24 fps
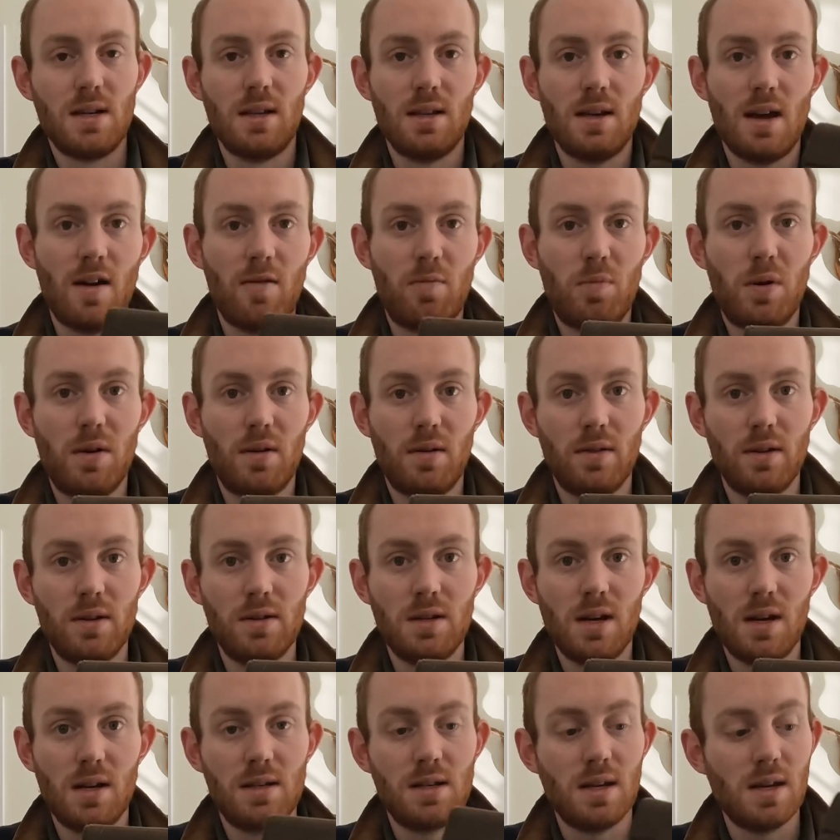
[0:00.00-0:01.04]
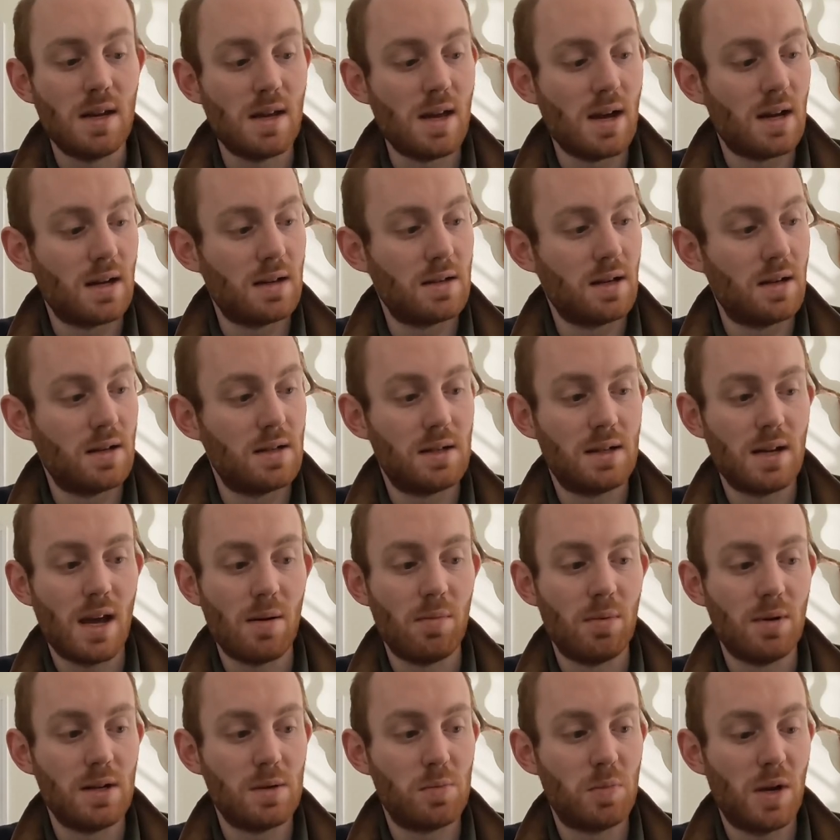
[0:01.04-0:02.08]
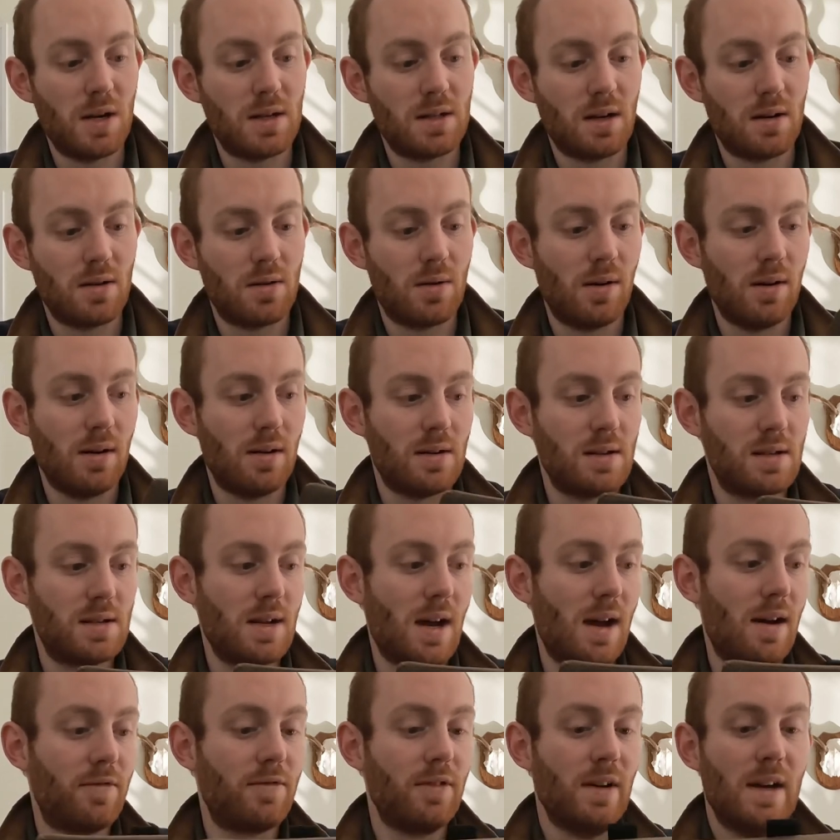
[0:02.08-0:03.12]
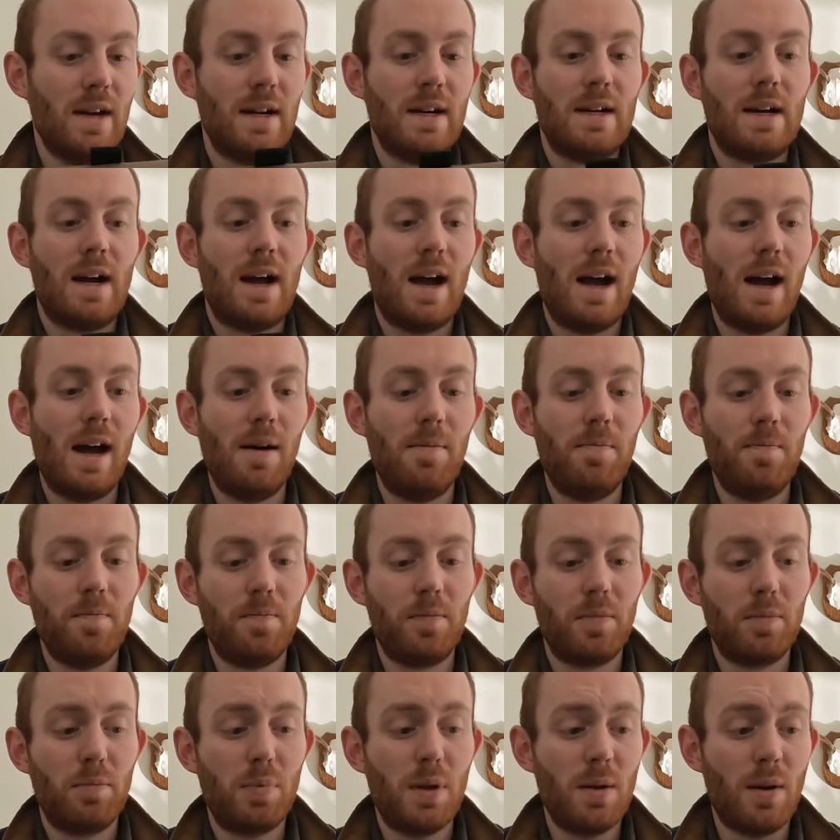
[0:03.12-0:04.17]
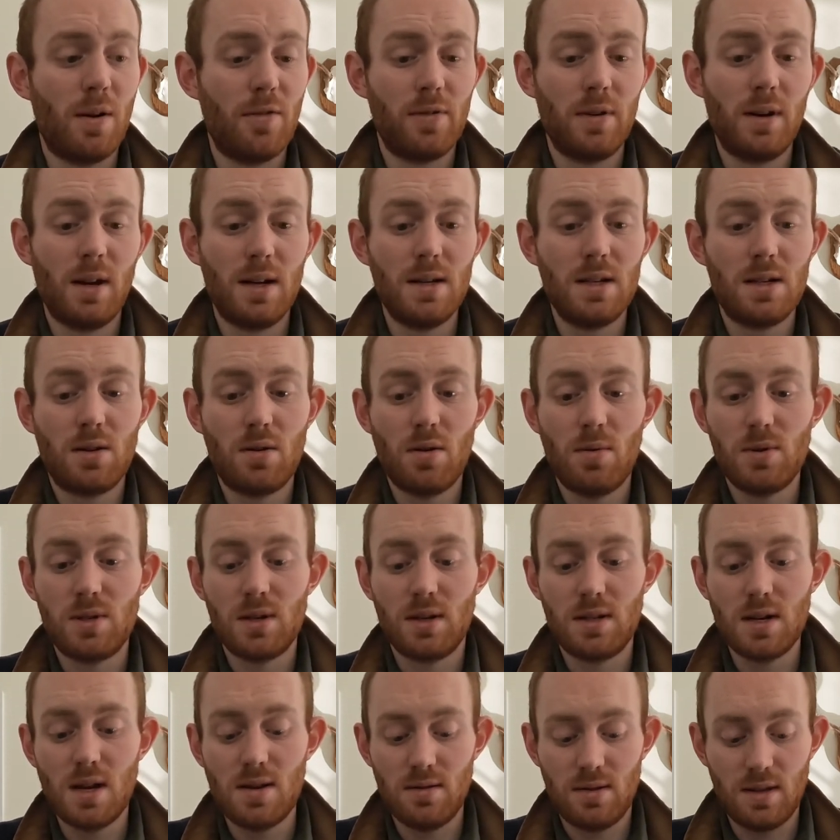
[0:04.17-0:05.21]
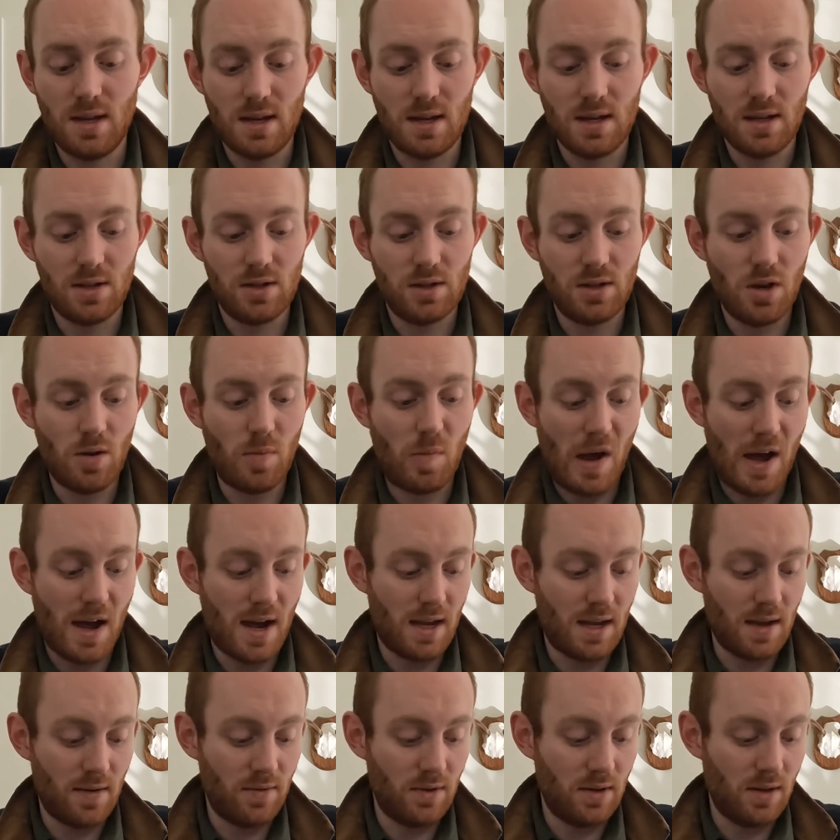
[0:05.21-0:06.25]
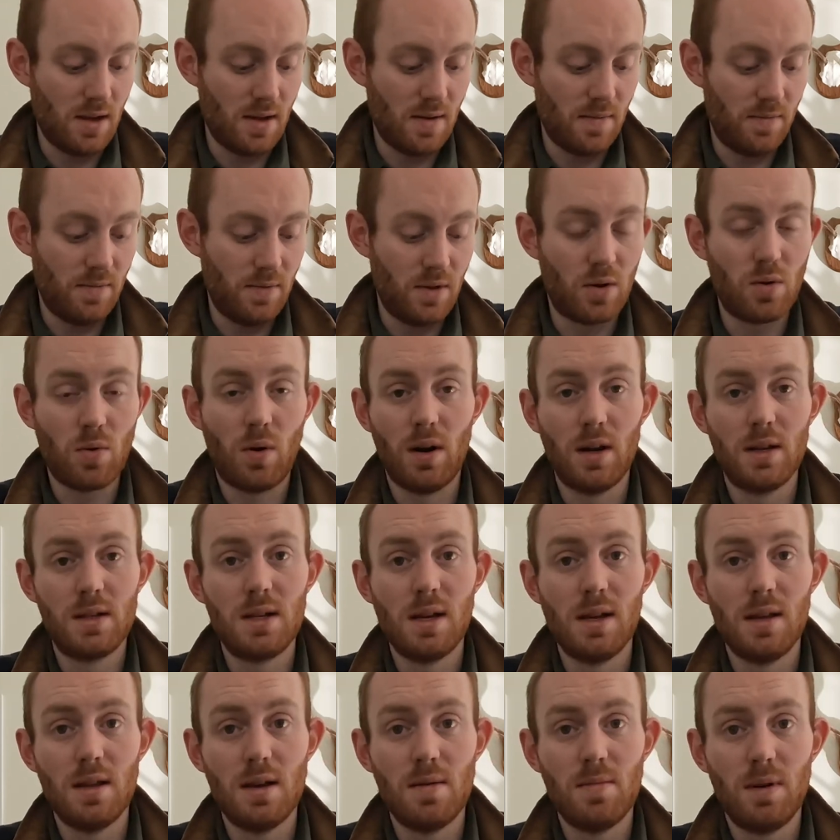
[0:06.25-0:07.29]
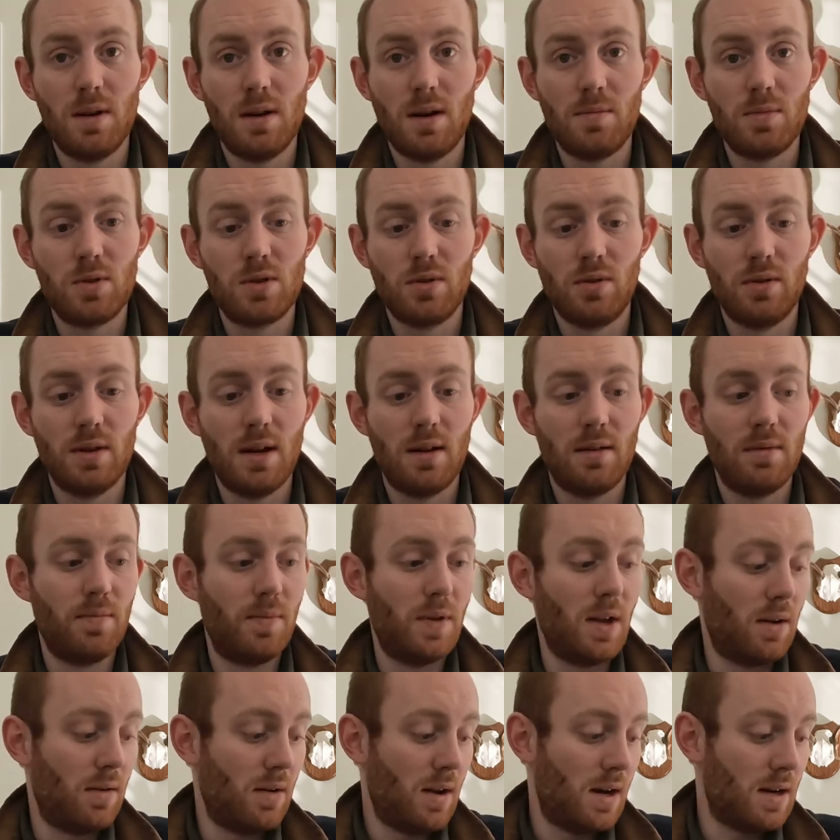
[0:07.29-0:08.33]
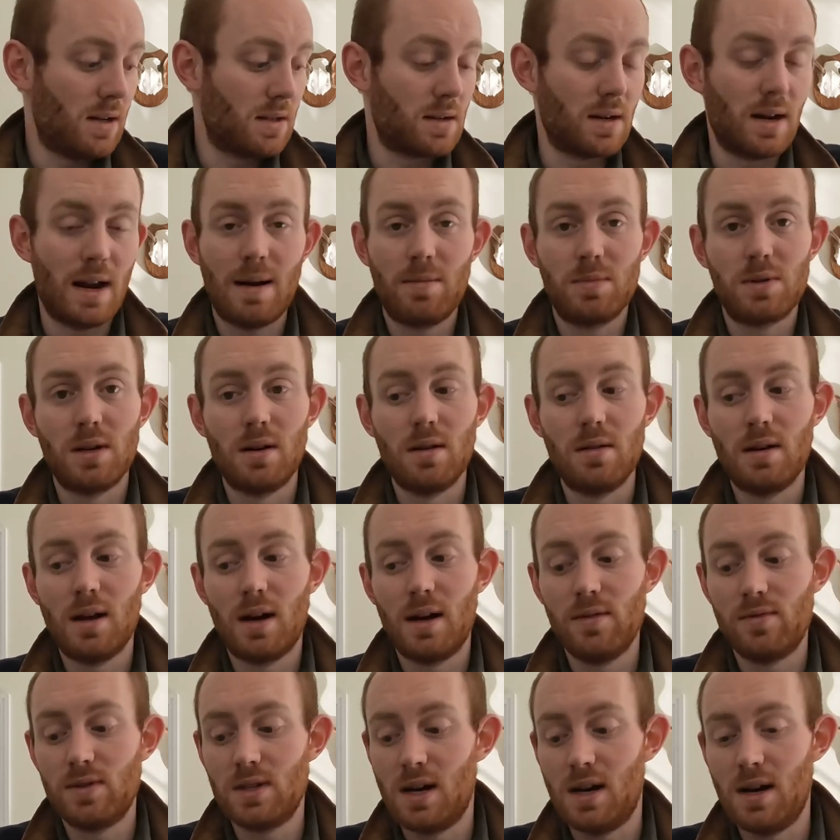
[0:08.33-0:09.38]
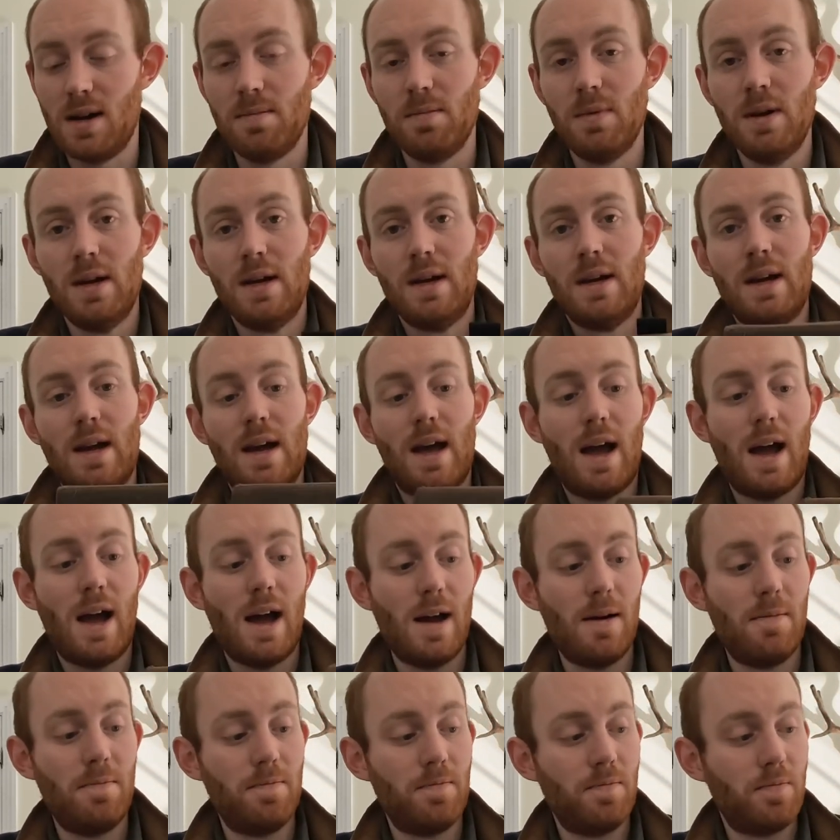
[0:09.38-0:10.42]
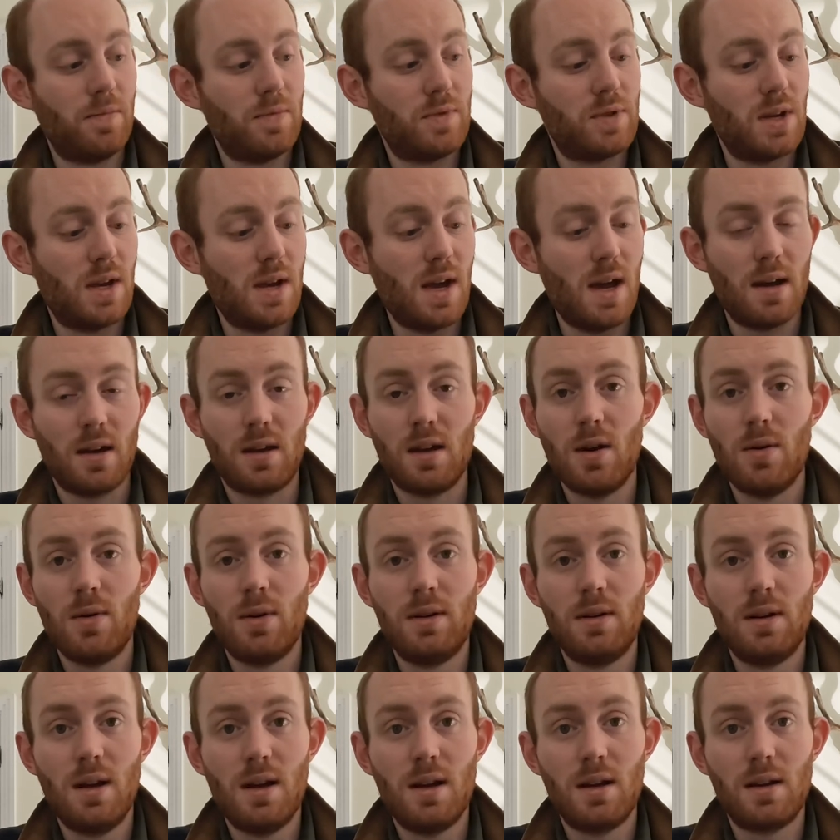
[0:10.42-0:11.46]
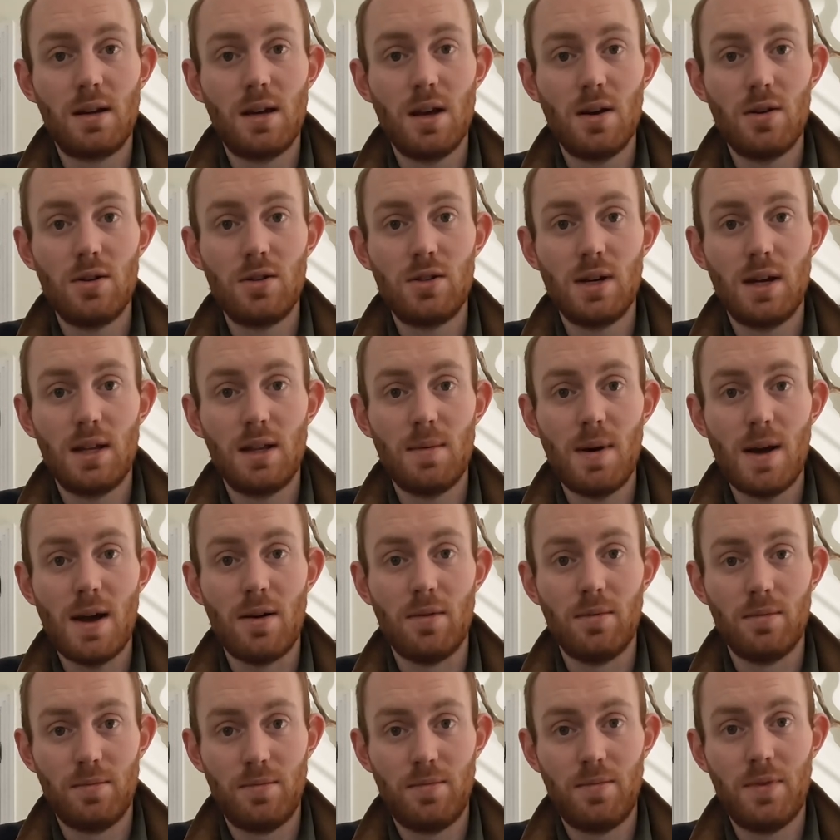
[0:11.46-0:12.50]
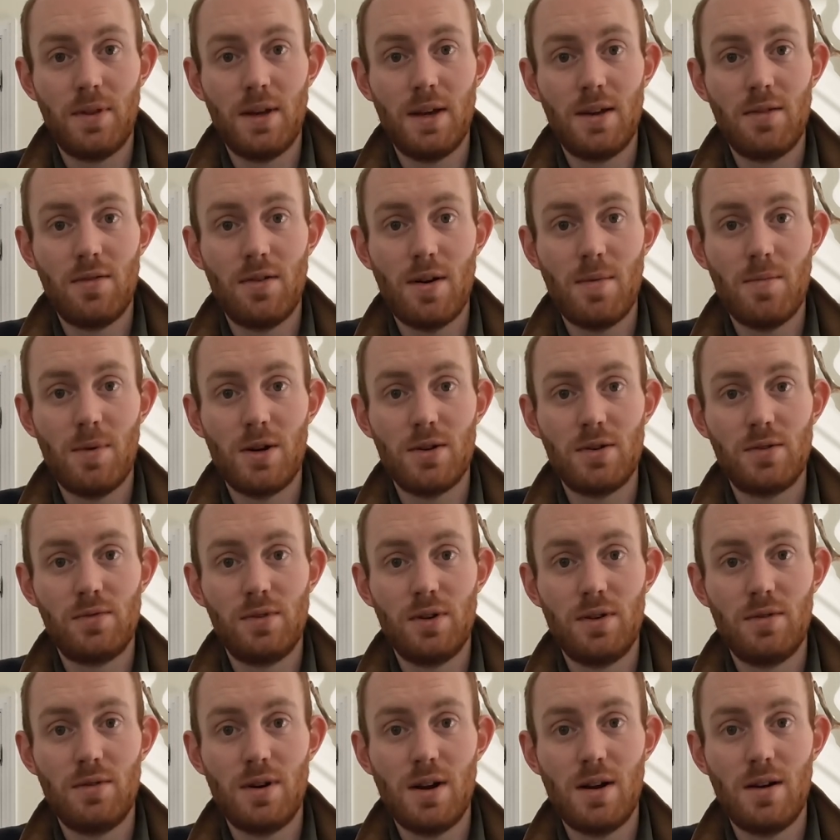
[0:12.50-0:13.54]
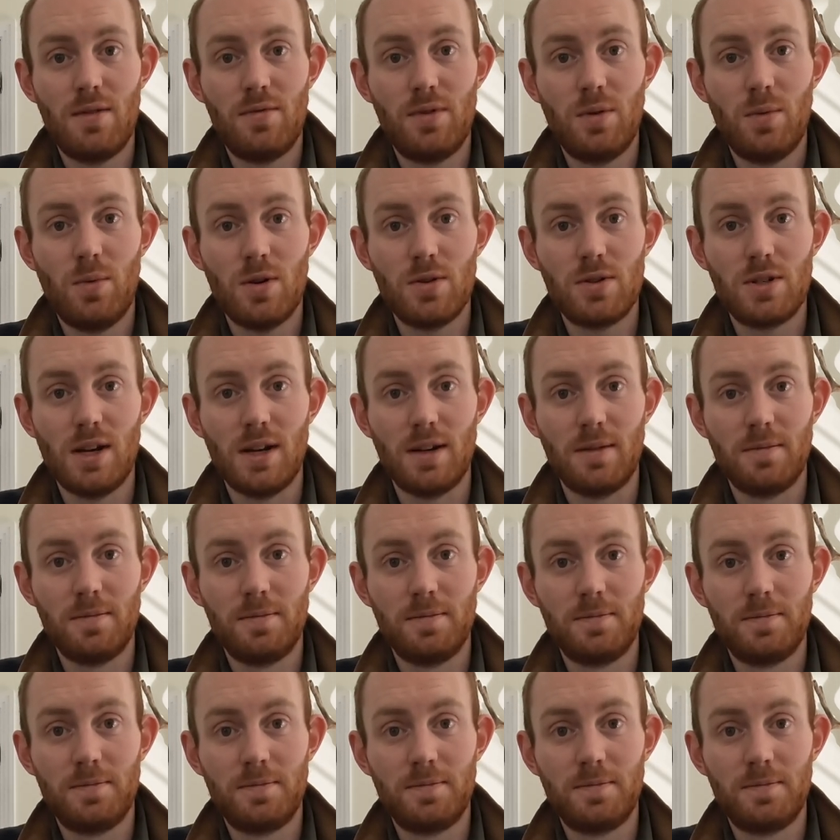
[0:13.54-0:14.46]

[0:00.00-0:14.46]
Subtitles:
see there, put it on the dirty table and it's picked up quite a lot of stuff. Pick them up for 90 quid, which I don't think is too bad given the quality of them, and I'm sure they'll last an absolute lifetime. So yeah, go and check them out. Thank you very much for watching.